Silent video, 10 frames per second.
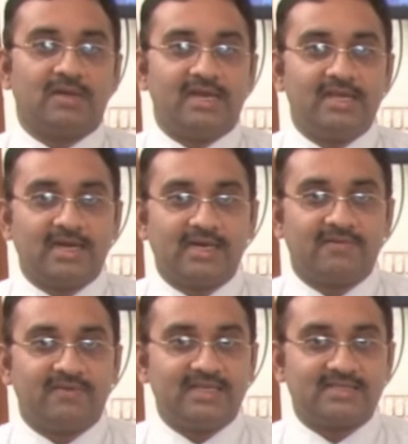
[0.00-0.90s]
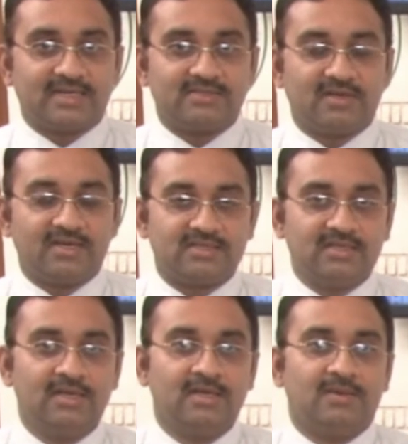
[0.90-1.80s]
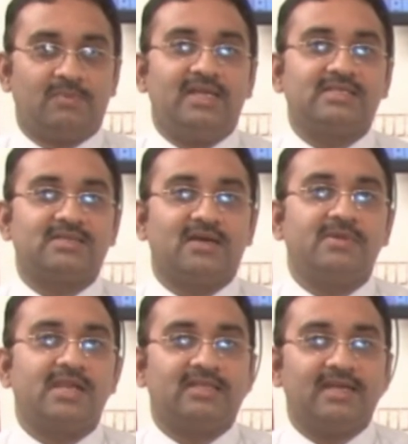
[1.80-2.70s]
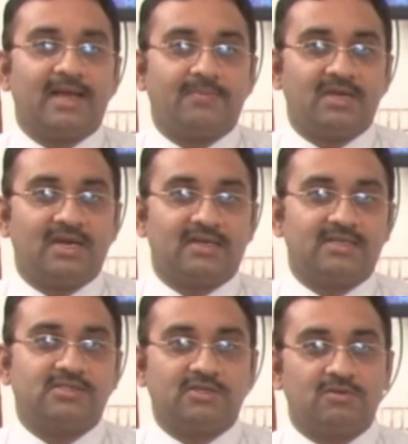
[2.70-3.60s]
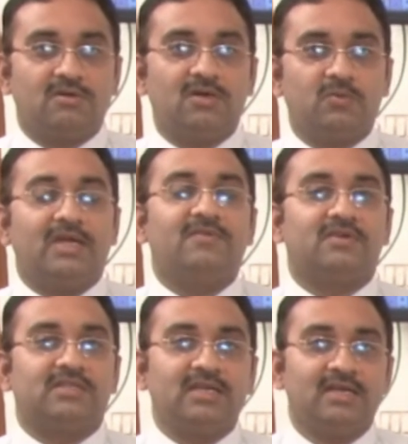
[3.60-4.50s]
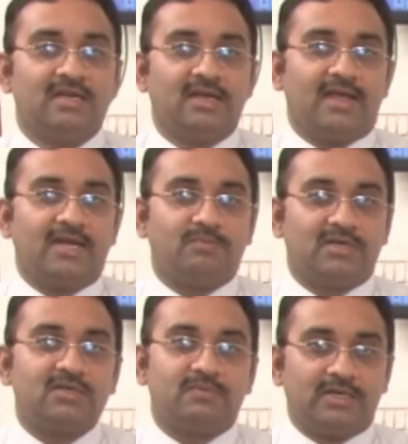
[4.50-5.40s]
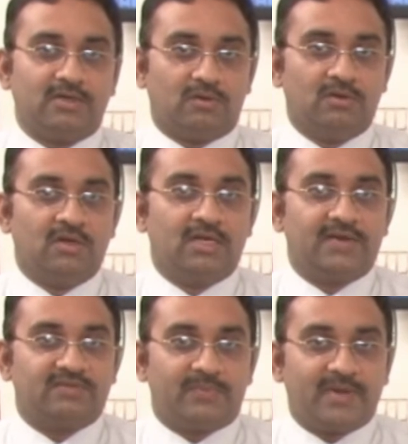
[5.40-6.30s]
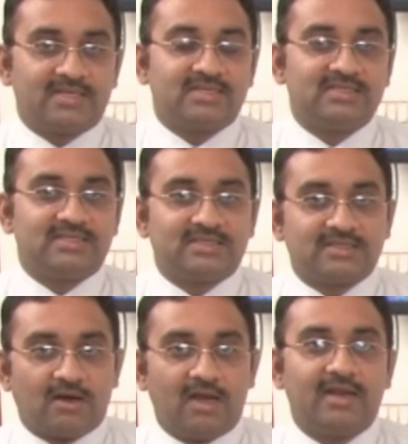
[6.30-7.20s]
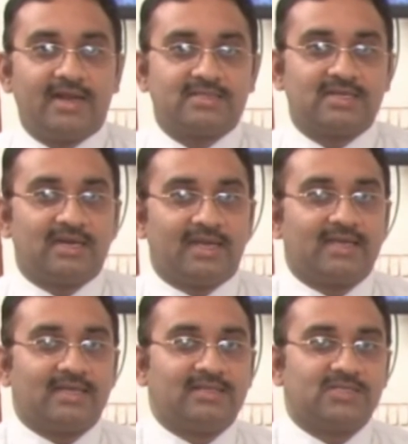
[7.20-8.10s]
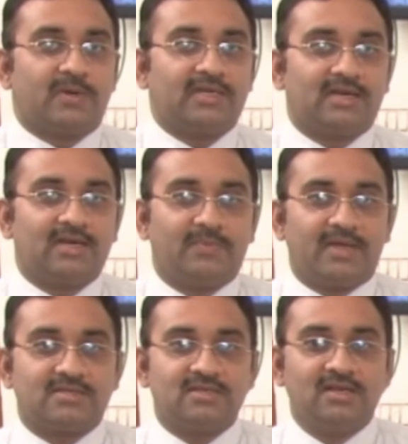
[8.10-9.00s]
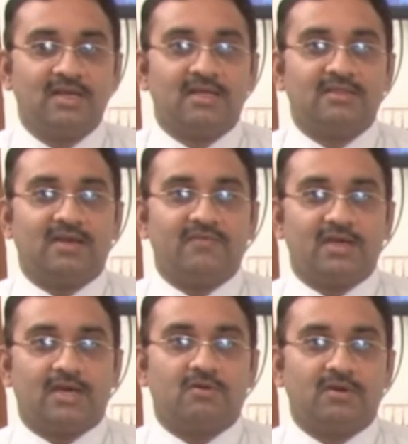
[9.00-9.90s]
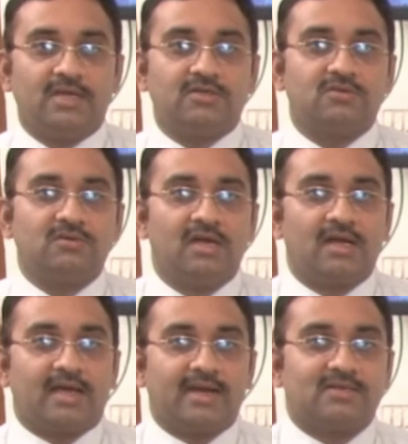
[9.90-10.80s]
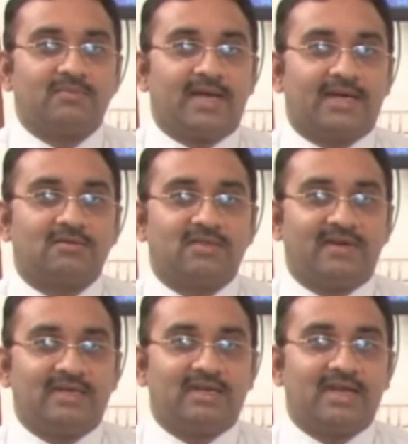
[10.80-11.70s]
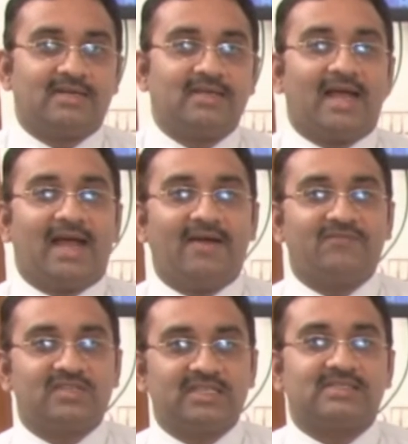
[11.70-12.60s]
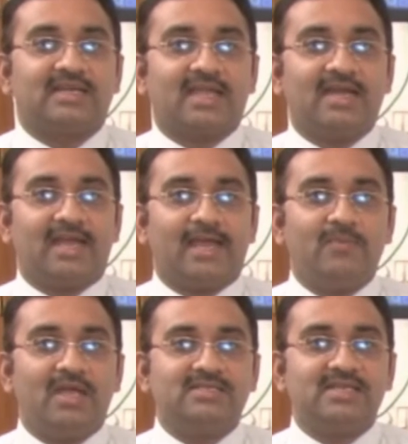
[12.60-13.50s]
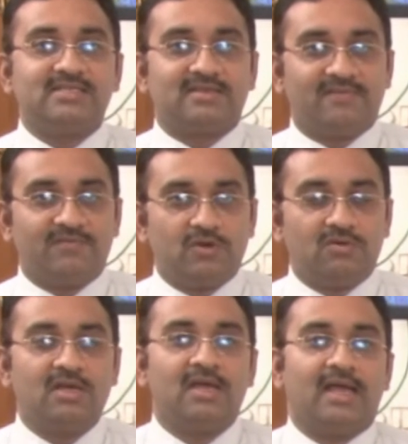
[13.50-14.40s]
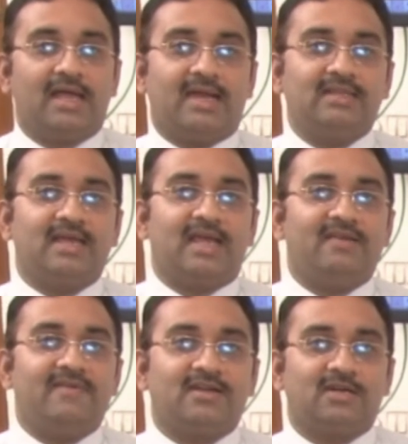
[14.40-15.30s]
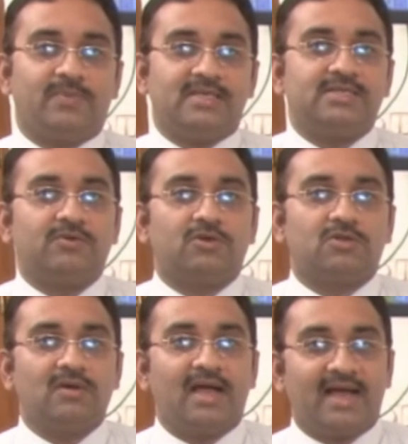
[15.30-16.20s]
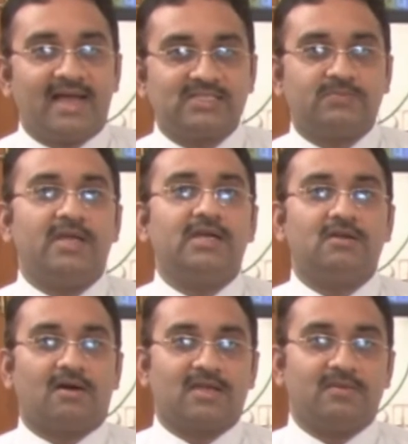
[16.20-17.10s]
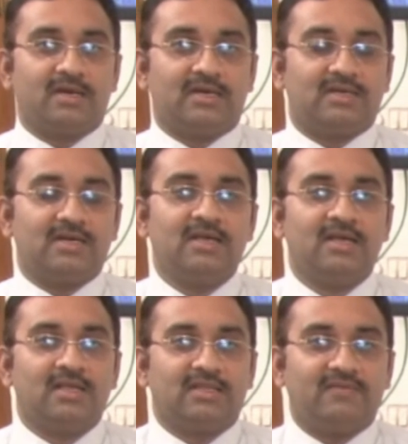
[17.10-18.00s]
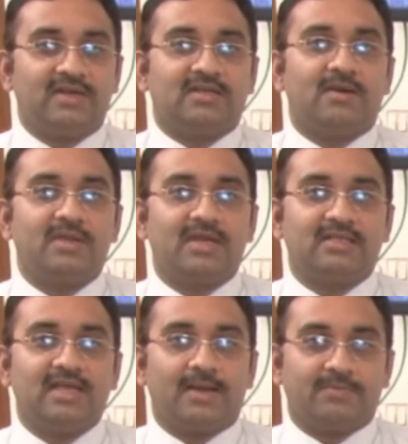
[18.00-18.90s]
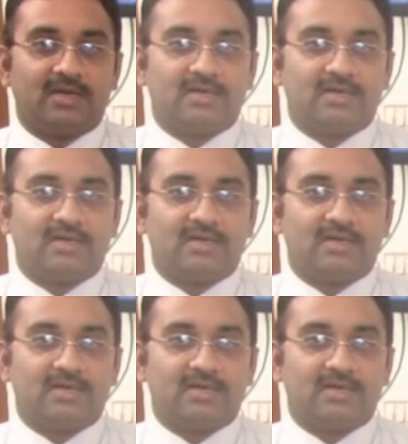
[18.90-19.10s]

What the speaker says: any kind of desaturation, please terminate the apnea test and do not wait for the 8-minute window. If the patient tolerates it, like in this particular patient, then we are going to connect him back to the ventilator after the second ABG is reviewed and the elevated PCO2 has been documented, then we terminate the apnea